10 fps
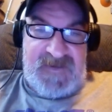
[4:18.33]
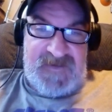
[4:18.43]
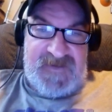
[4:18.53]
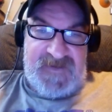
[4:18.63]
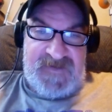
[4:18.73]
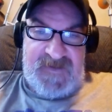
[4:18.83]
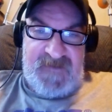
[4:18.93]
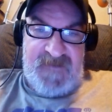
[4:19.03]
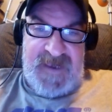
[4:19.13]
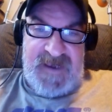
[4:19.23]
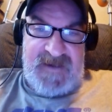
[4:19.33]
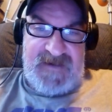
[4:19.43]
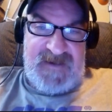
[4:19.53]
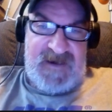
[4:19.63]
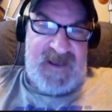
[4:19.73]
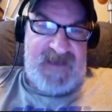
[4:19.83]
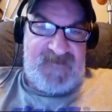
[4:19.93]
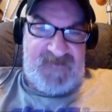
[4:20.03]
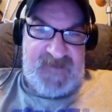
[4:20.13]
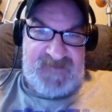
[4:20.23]
This is the mid to
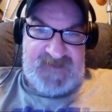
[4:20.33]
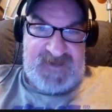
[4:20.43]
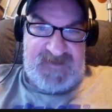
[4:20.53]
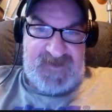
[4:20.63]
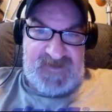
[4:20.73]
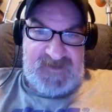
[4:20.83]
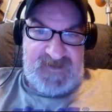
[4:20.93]
late 50s.